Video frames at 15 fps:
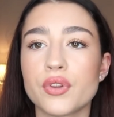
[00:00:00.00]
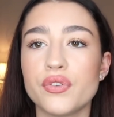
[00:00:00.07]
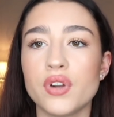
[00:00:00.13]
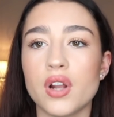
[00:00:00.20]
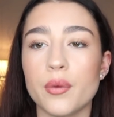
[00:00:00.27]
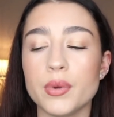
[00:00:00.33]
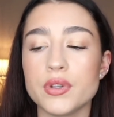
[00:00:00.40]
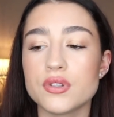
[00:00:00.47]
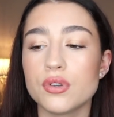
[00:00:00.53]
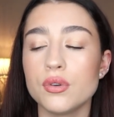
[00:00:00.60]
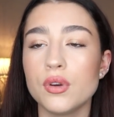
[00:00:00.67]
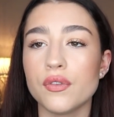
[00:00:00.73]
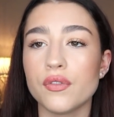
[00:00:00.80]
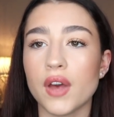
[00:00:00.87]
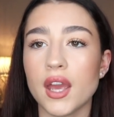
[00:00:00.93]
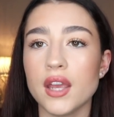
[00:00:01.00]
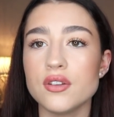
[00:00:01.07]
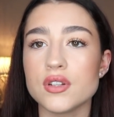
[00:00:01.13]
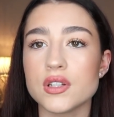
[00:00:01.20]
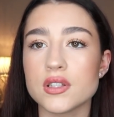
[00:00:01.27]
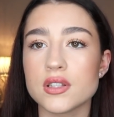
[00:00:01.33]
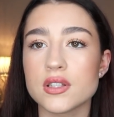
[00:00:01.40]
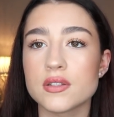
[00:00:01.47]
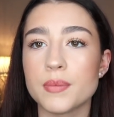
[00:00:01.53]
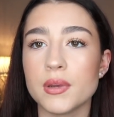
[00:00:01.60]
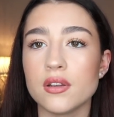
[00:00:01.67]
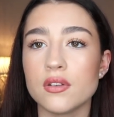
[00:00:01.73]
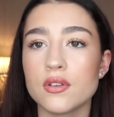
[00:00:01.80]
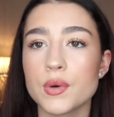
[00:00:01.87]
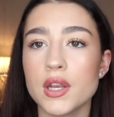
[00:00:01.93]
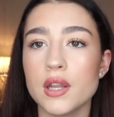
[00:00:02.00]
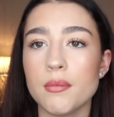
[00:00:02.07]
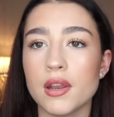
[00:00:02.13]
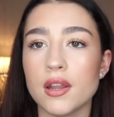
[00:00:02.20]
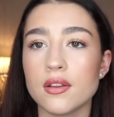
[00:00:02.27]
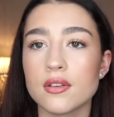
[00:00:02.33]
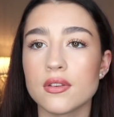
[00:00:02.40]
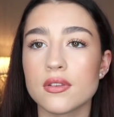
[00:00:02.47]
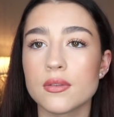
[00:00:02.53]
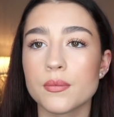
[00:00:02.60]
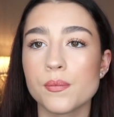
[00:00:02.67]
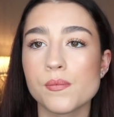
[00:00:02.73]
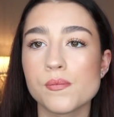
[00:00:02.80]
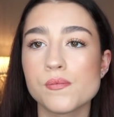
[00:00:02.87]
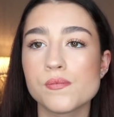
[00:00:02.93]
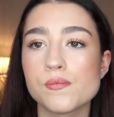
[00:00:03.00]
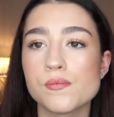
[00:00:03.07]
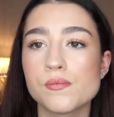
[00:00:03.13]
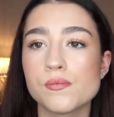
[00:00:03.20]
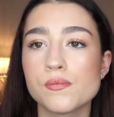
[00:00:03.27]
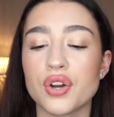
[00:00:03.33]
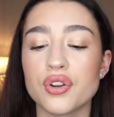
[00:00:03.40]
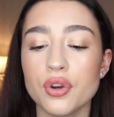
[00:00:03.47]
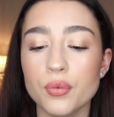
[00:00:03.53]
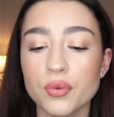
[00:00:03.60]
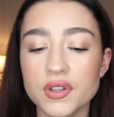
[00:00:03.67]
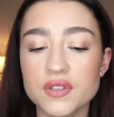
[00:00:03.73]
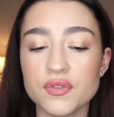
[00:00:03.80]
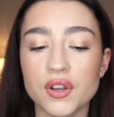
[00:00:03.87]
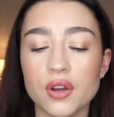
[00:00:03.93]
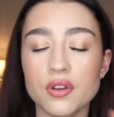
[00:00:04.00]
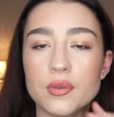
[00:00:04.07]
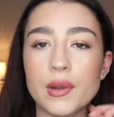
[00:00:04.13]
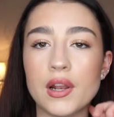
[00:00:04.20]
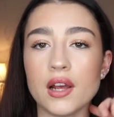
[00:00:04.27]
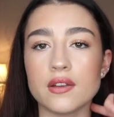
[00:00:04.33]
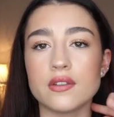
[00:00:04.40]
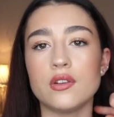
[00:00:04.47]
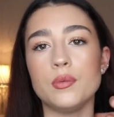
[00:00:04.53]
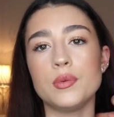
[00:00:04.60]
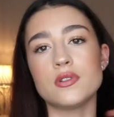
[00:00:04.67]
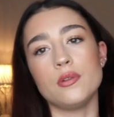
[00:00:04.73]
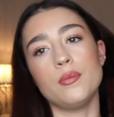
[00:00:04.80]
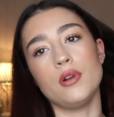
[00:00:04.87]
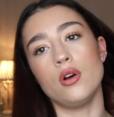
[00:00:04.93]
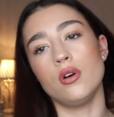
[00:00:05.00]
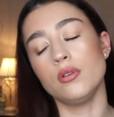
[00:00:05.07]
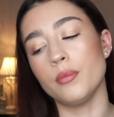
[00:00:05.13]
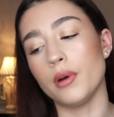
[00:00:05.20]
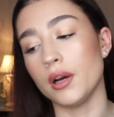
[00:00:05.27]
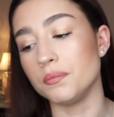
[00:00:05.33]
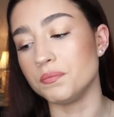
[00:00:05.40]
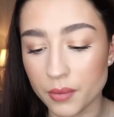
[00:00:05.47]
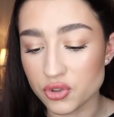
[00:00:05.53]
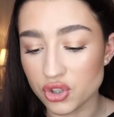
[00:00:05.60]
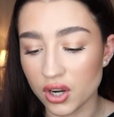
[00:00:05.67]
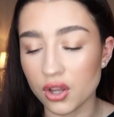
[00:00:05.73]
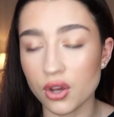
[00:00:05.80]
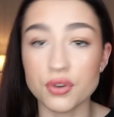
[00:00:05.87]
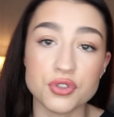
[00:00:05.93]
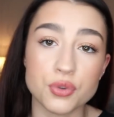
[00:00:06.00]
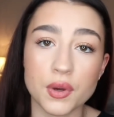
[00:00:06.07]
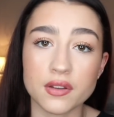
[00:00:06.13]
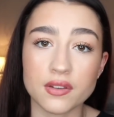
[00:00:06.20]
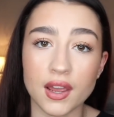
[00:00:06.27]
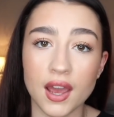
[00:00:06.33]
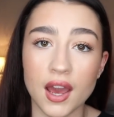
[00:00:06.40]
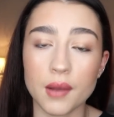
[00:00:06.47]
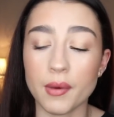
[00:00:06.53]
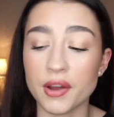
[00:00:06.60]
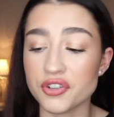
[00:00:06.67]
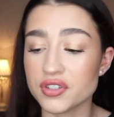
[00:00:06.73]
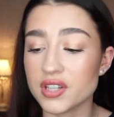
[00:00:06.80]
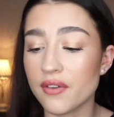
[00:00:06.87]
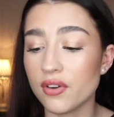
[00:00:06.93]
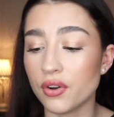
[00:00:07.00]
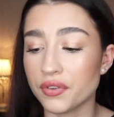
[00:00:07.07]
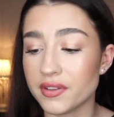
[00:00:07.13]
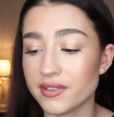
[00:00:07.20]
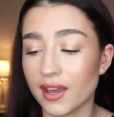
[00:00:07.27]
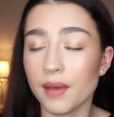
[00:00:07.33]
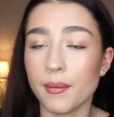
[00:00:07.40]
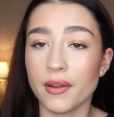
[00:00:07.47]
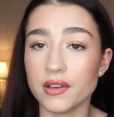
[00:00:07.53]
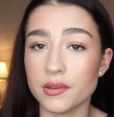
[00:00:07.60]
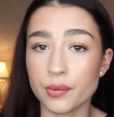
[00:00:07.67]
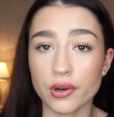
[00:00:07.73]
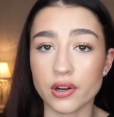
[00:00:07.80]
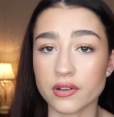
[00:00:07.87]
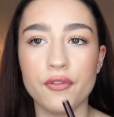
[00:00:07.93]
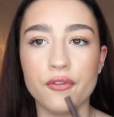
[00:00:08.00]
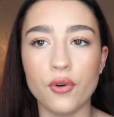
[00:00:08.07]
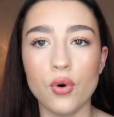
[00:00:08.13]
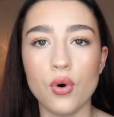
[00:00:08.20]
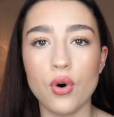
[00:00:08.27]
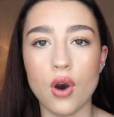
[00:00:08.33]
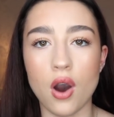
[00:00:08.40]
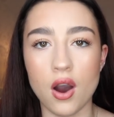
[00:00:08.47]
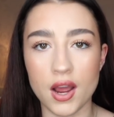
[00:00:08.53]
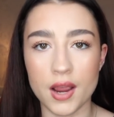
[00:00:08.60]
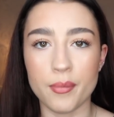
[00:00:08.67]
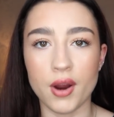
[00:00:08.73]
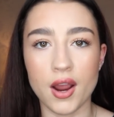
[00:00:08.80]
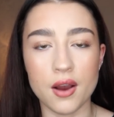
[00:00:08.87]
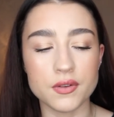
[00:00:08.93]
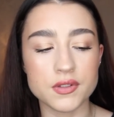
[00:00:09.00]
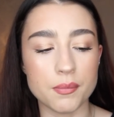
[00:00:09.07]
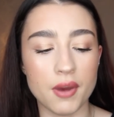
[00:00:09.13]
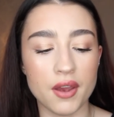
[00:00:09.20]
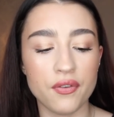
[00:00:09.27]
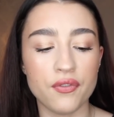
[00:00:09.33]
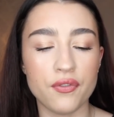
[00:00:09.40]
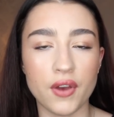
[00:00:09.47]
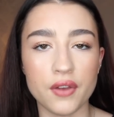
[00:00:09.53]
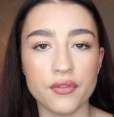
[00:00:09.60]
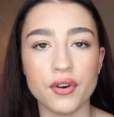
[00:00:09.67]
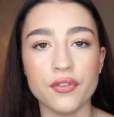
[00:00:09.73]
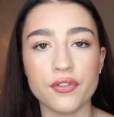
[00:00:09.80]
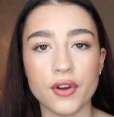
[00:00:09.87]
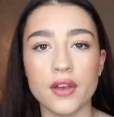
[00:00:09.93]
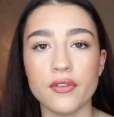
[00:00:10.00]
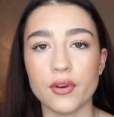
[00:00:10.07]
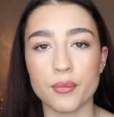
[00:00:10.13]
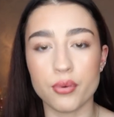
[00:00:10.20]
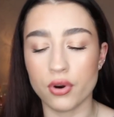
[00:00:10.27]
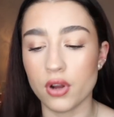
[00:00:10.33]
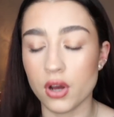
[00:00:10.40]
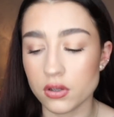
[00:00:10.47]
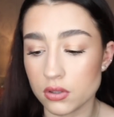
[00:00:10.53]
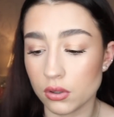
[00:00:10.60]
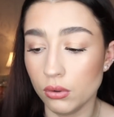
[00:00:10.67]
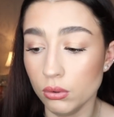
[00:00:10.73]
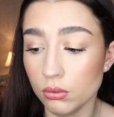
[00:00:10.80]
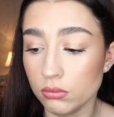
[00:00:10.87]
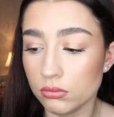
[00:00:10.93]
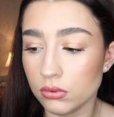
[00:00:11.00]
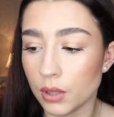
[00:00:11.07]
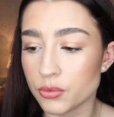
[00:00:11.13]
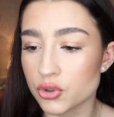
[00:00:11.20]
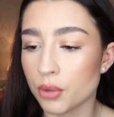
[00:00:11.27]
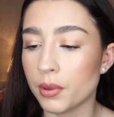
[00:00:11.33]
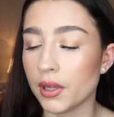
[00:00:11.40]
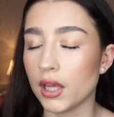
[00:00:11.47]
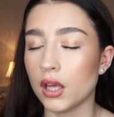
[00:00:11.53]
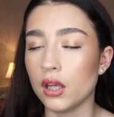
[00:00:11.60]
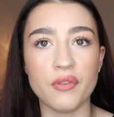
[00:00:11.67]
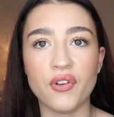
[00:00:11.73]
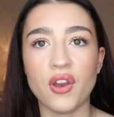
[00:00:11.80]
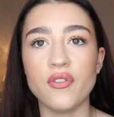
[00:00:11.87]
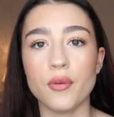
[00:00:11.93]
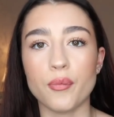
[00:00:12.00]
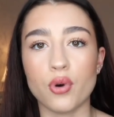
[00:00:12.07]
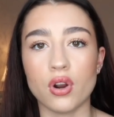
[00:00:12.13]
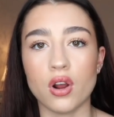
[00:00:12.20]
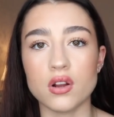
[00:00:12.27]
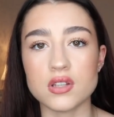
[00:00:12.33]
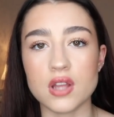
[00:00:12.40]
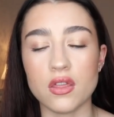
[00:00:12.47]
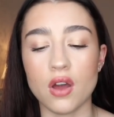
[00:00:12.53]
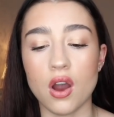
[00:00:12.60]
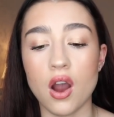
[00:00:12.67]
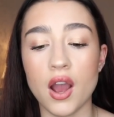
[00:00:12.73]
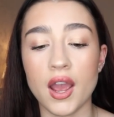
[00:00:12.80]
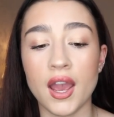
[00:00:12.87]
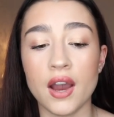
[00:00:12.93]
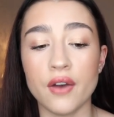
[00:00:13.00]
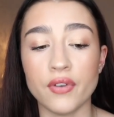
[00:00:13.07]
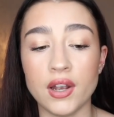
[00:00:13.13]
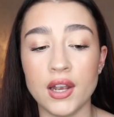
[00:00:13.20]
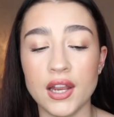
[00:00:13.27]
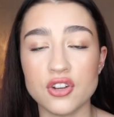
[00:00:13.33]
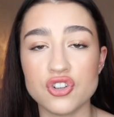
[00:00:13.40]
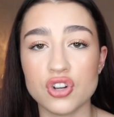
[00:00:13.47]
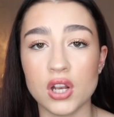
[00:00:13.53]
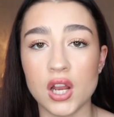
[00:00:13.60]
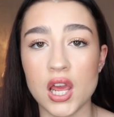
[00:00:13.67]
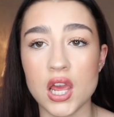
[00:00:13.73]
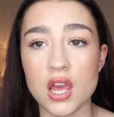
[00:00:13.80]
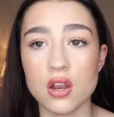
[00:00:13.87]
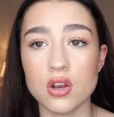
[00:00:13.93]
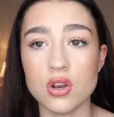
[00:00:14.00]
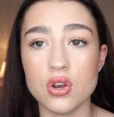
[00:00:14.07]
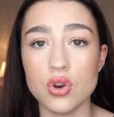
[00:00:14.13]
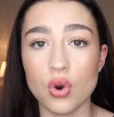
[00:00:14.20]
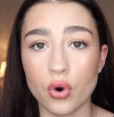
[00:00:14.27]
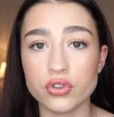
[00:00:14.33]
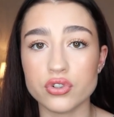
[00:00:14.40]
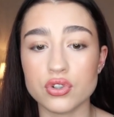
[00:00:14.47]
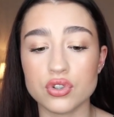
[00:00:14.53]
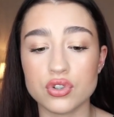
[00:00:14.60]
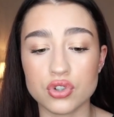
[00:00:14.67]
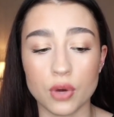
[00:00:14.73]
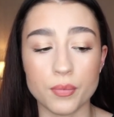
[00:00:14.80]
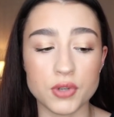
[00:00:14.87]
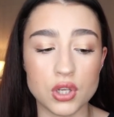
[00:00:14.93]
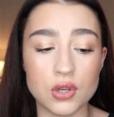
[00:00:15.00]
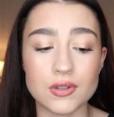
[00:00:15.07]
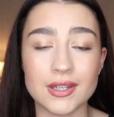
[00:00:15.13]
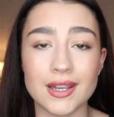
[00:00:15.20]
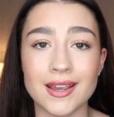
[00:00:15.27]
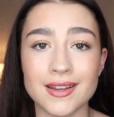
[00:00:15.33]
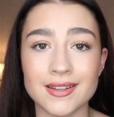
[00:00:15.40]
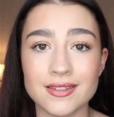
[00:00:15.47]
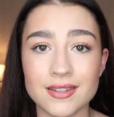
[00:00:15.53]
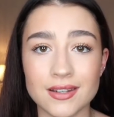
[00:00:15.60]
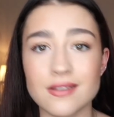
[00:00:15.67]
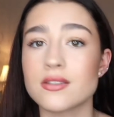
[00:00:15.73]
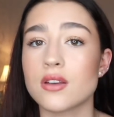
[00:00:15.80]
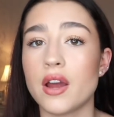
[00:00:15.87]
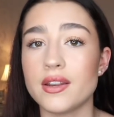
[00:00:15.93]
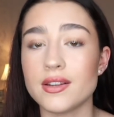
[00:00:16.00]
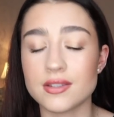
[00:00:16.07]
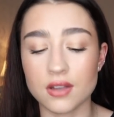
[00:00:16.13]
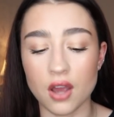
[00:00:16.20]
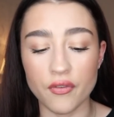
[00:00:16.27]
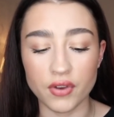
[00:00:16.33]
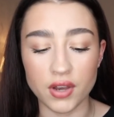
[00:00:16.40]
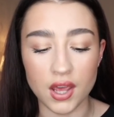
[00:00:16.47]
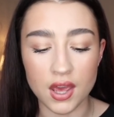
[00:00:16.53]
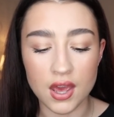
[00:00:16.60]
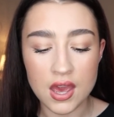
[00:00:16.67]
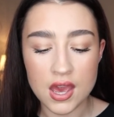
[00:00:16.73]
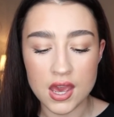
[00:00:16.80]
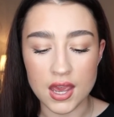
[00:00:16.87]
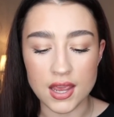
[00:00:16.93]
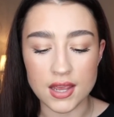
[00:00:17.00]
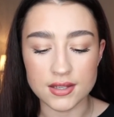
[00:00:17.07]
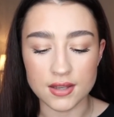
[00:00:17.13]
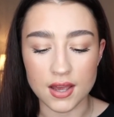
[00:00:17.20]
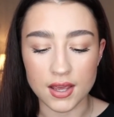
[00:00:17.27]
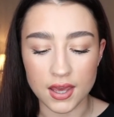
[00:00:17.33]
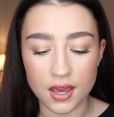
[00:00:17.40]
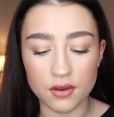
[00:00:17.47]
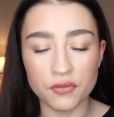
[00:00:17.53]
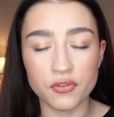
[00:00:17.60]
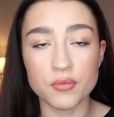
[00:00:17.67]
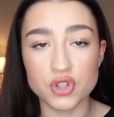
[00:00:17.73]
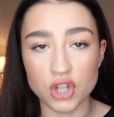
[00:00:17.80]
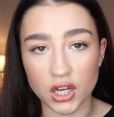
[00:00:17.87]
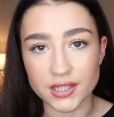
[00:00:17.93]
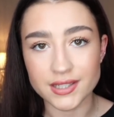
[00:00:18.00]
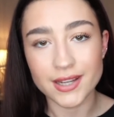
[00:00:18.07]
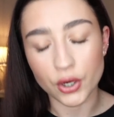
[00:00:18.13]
feel like I've been talking for ages. It's been 20 minutes. I don't want this video to be like super long, but I'm trying to go as quick as I can, but I just have a lot to say about these products. For eyebrows, my favourite product, oh, I'm dropping it. My favourite product that I have literally not stopped using since I discovered it is again from Charlotte